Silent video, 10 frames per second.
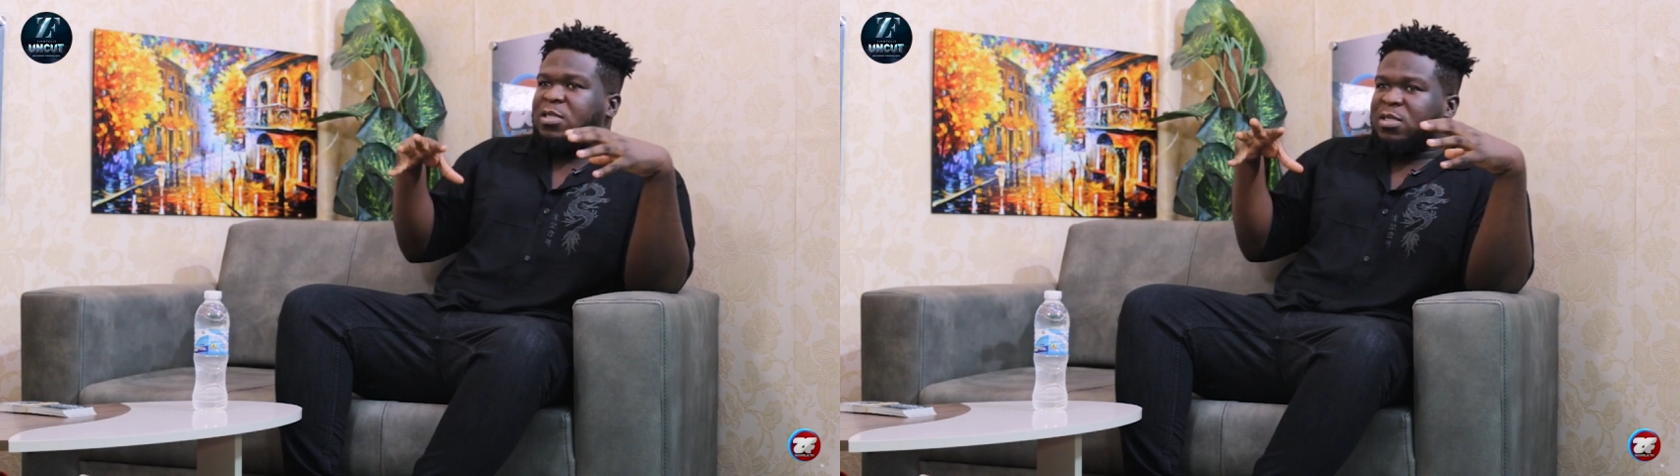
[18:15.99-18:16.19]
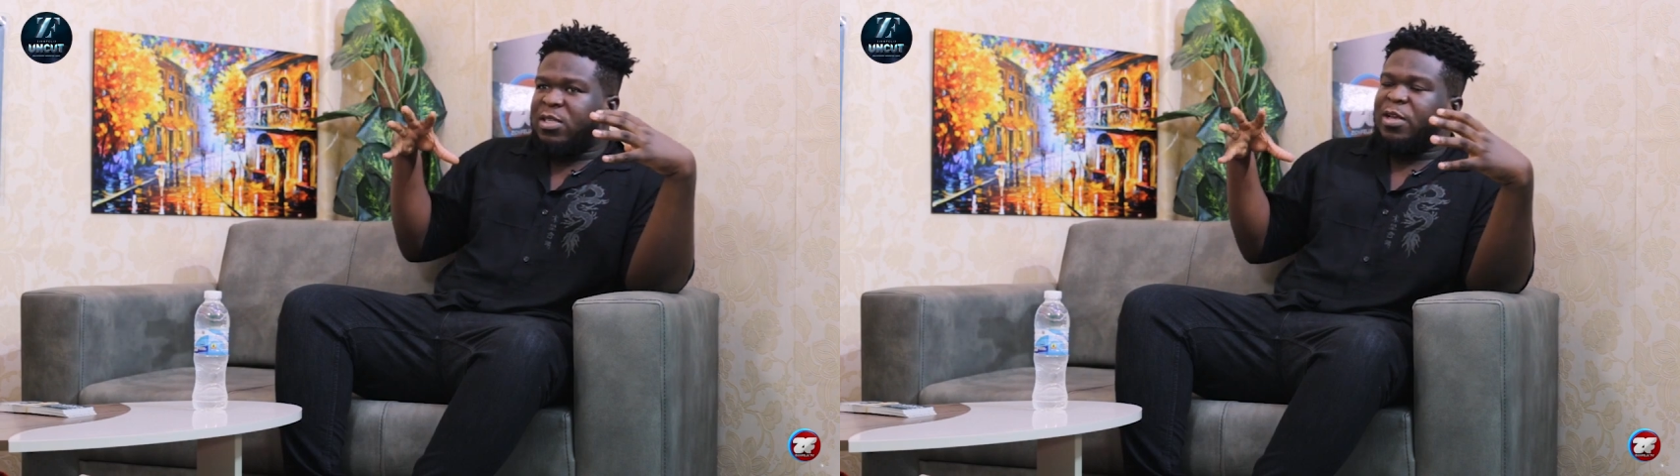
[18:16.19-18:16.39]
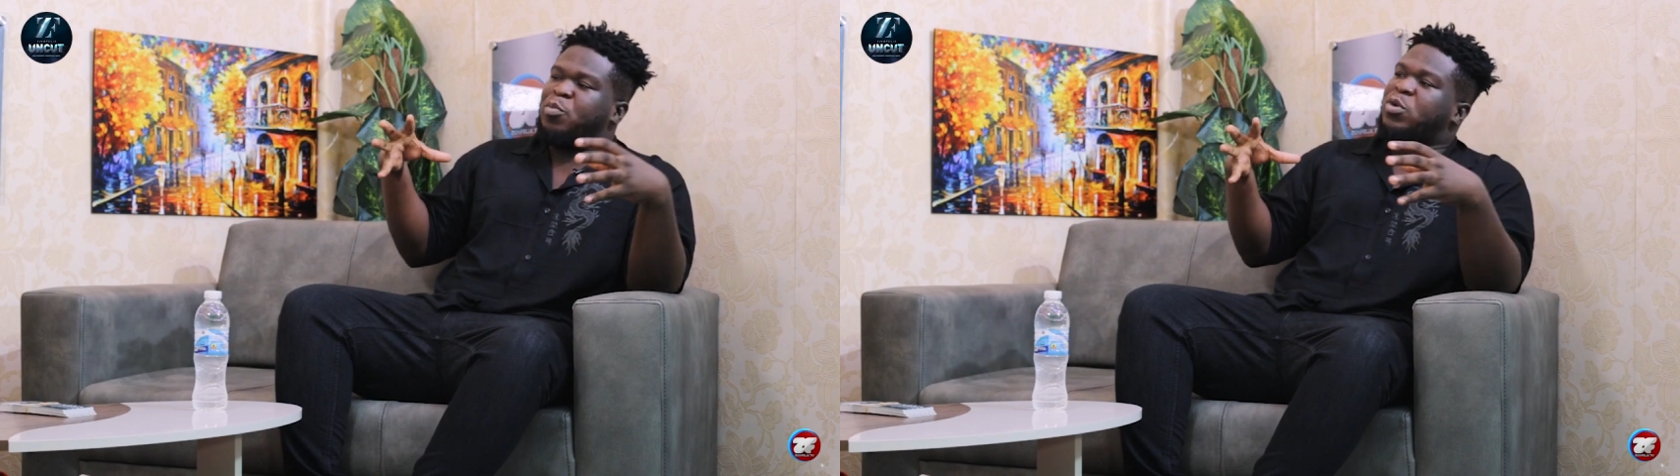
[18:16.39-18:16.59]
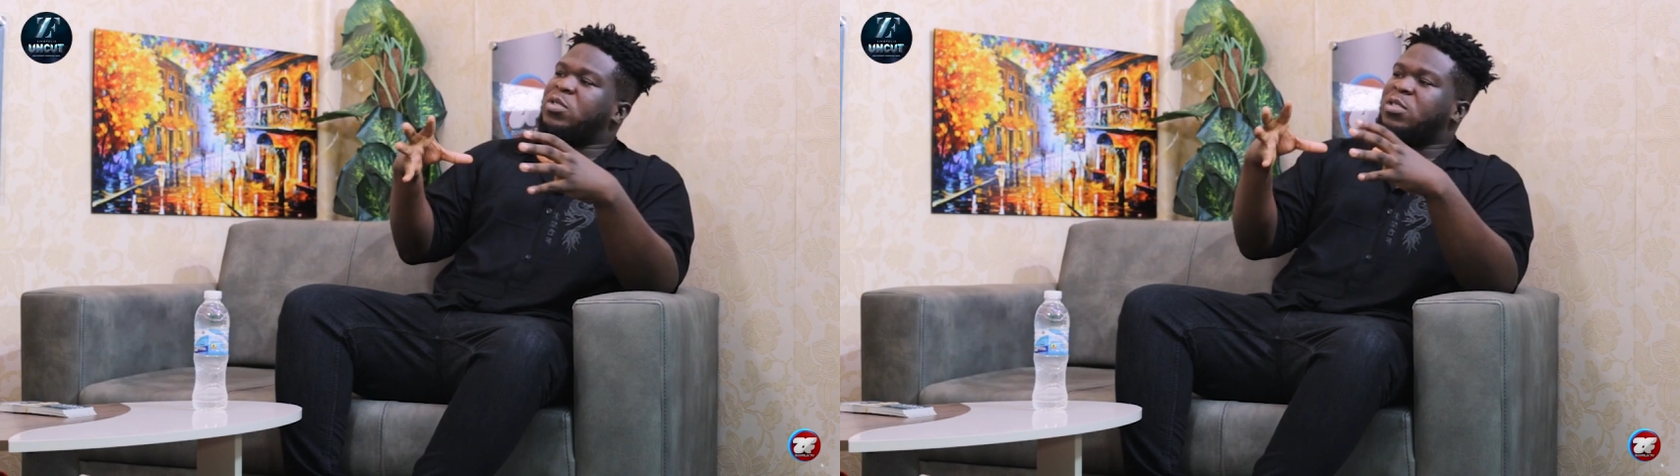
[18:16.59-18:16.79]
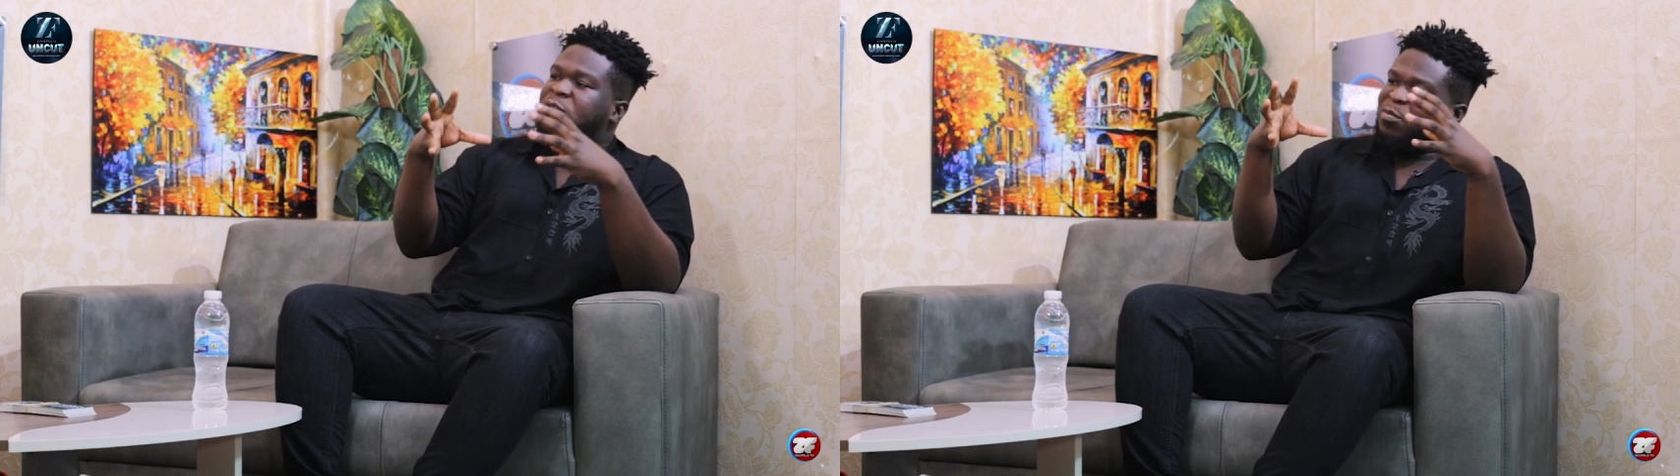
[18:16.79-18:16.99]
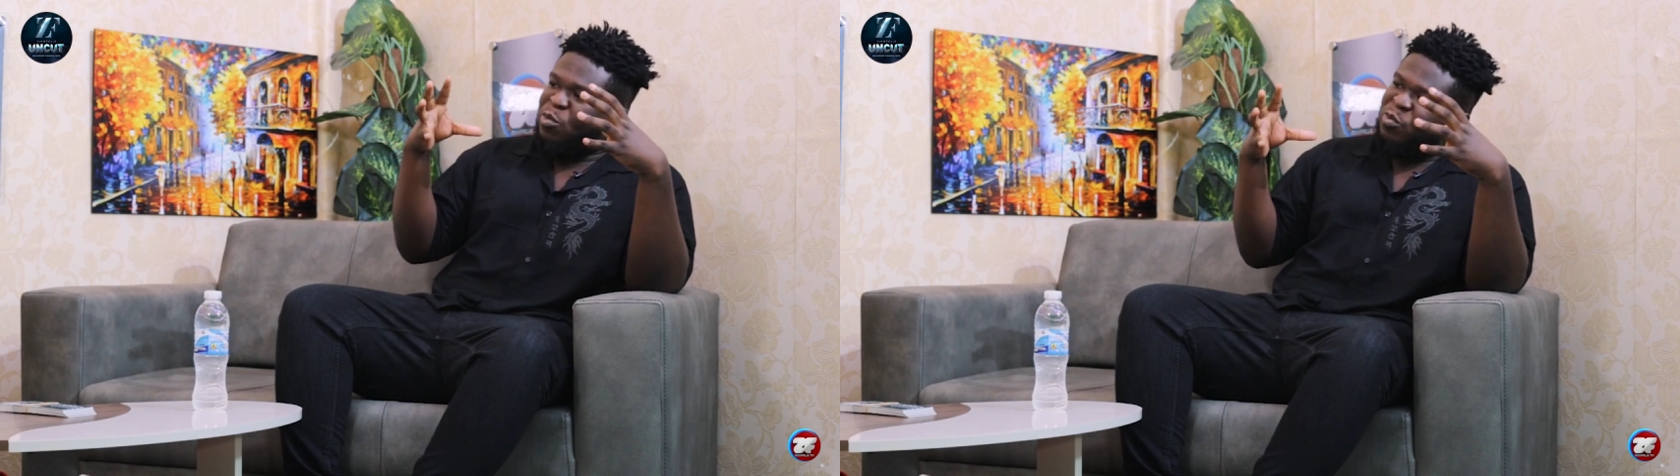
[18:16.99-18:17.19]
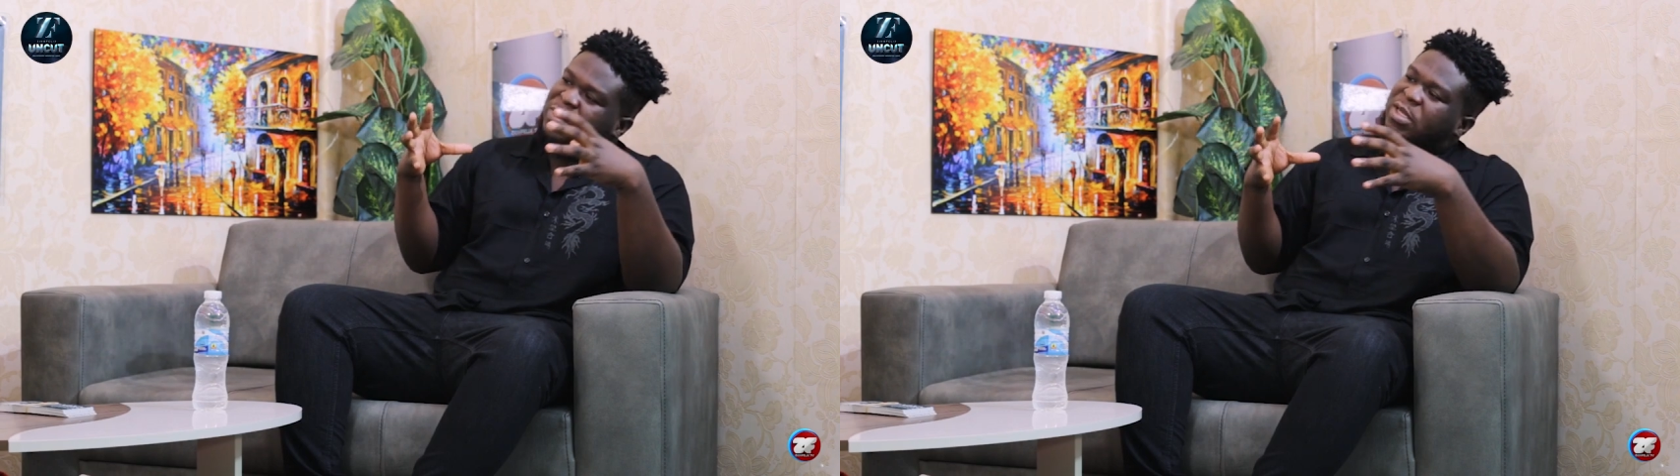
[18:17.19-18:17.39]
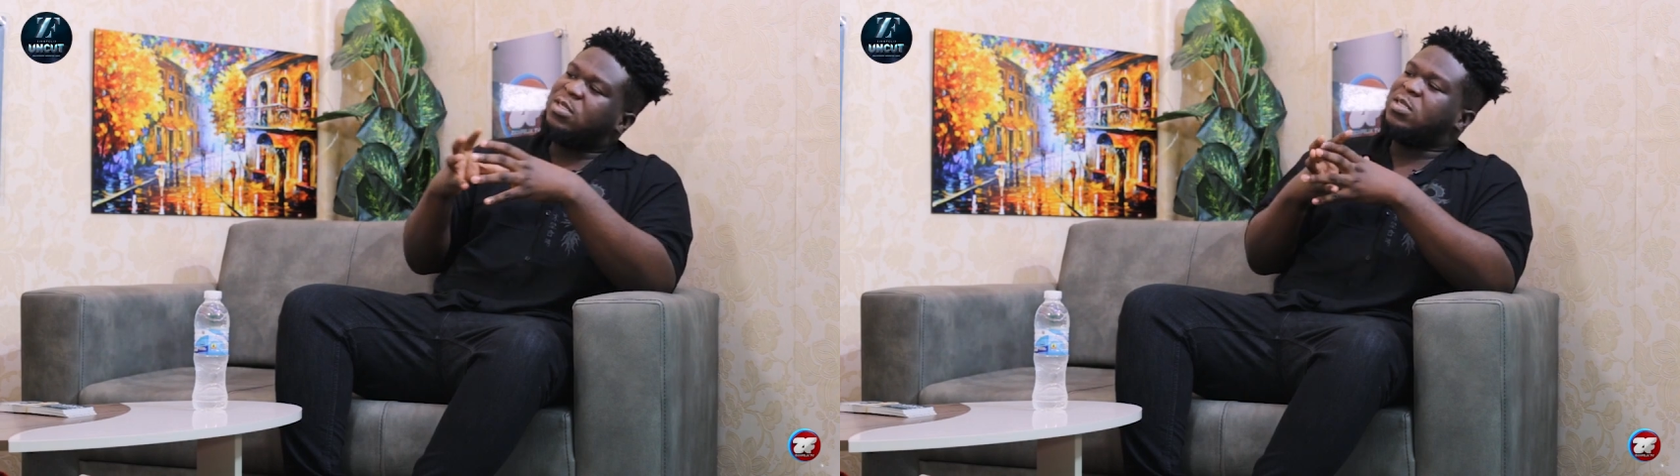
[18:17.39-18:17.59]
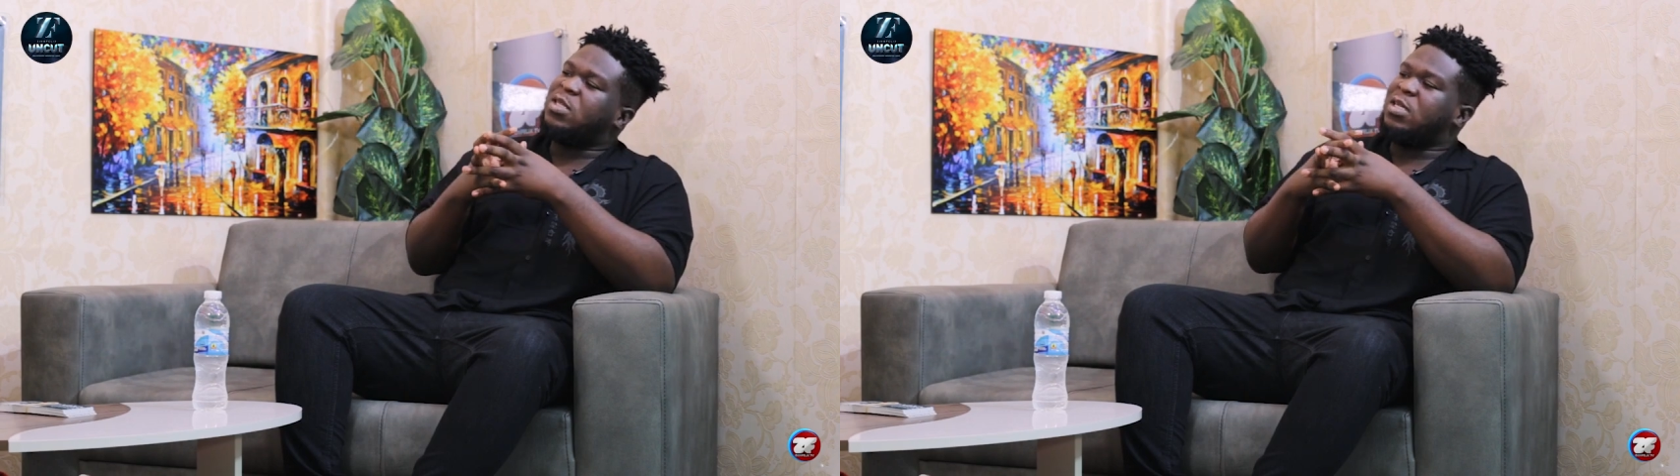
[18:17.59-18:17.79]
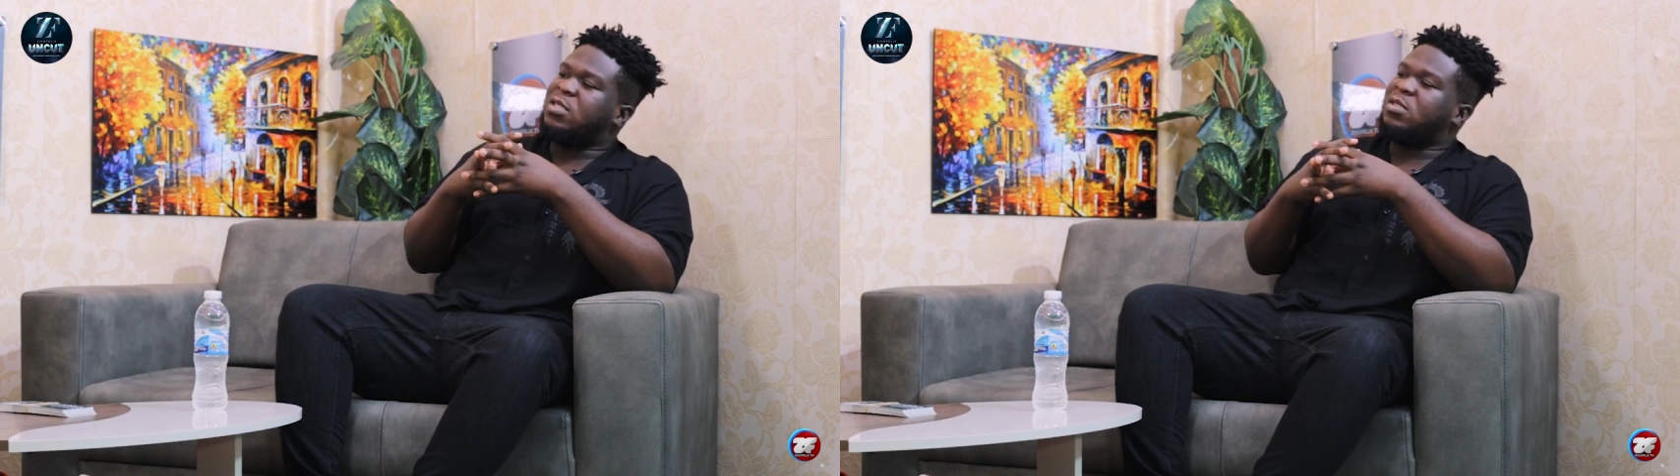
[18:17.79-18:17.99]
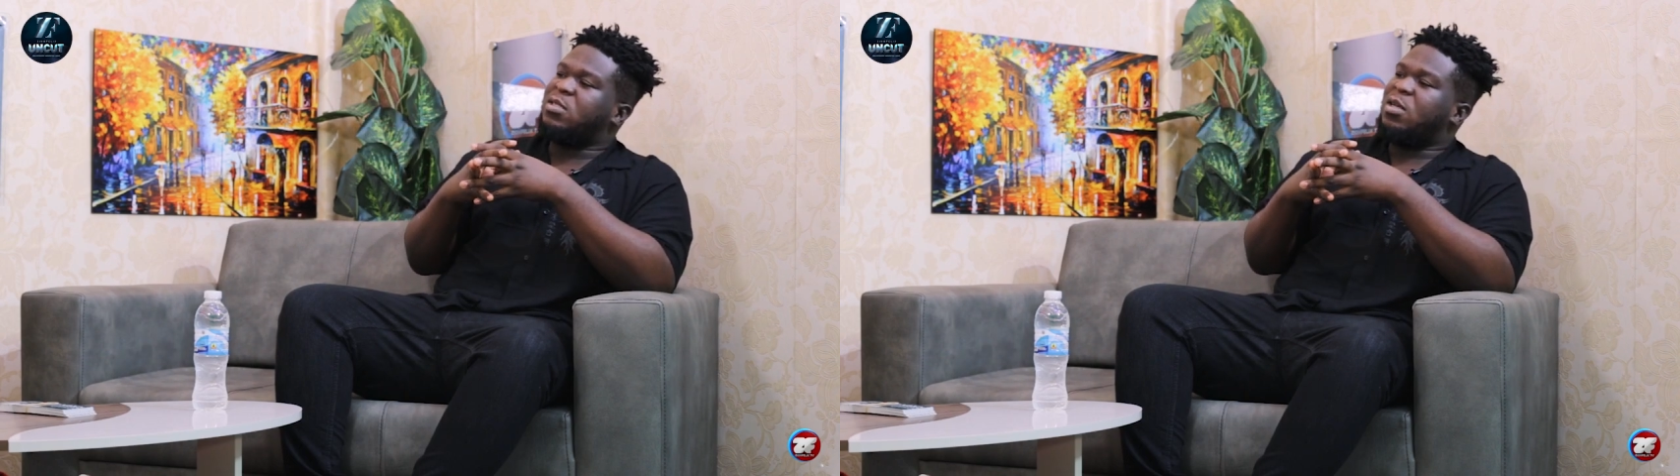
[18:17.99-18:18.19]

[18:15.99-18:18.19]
and see a positive movement start.